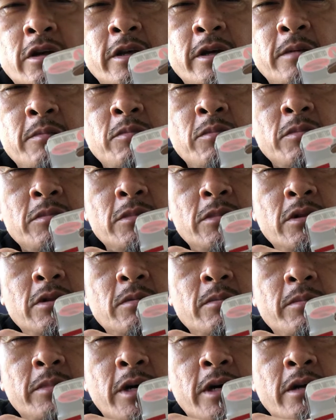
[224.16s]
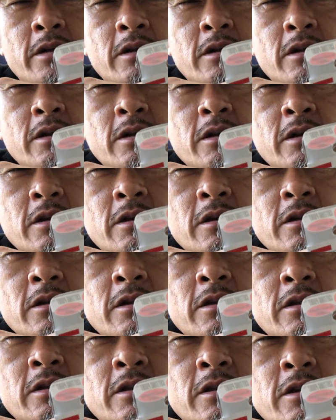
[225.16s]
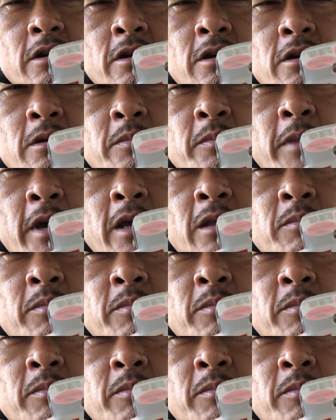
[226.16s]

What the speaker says: them, but they're made